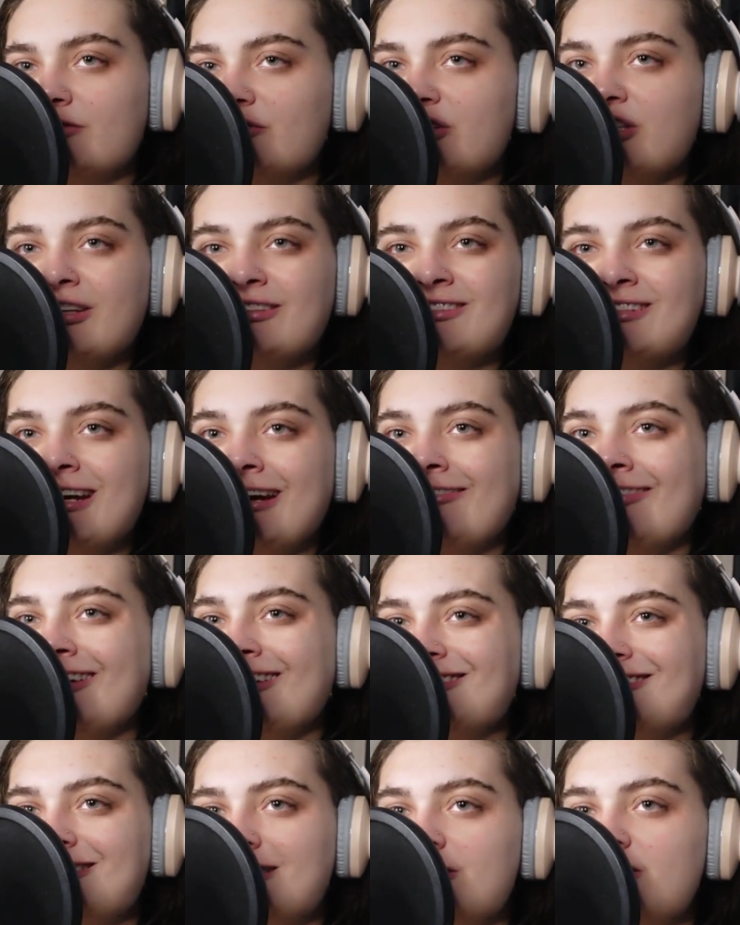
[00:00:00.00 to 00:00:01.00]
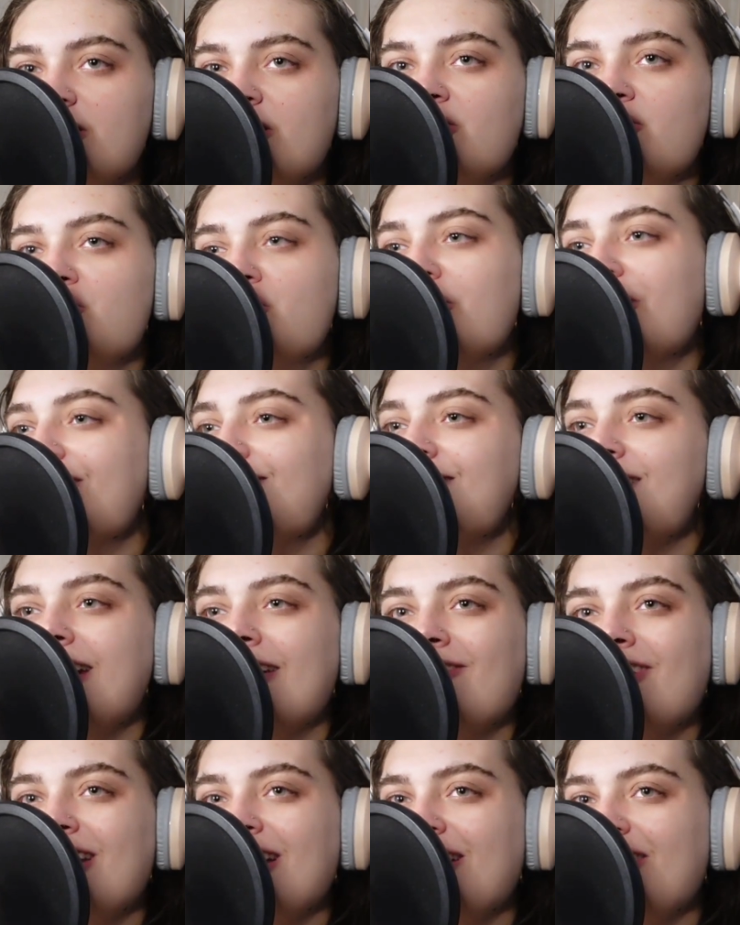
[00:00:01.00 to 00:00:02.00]
She doesn't have an assistant. She doesn't
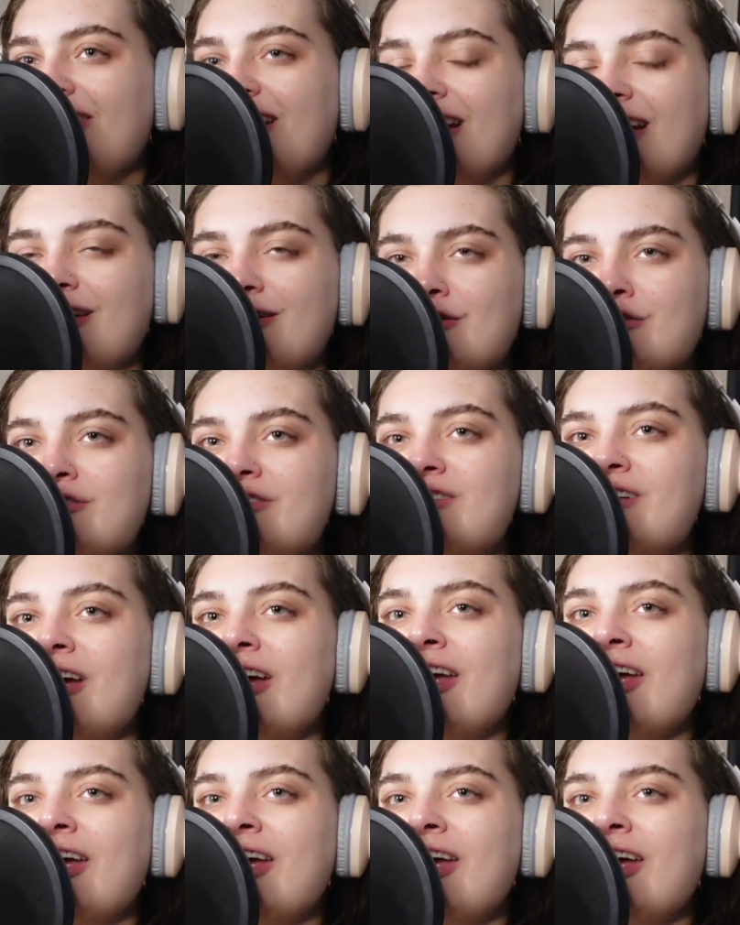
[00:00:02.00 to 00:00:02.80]
have anything else.